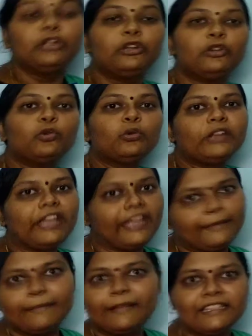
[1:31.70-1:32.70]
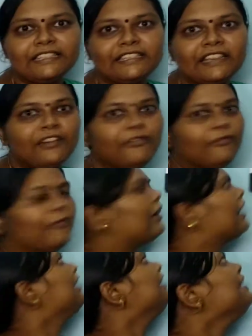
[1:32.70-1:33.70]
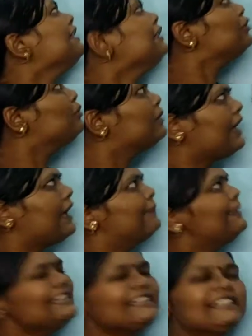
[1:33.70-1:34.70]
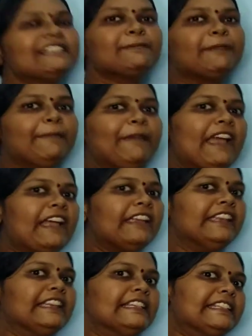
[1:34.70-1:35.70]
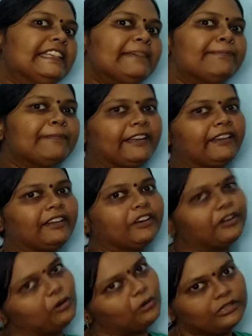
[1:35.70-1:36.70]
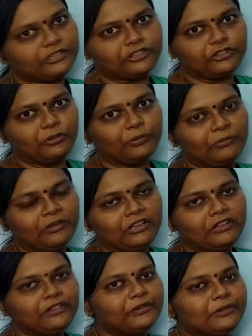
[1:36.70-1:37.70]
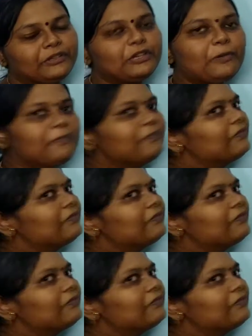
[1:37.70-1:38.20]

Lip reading: 2 tables. For writing 2 tables, this will be an easier method also. So,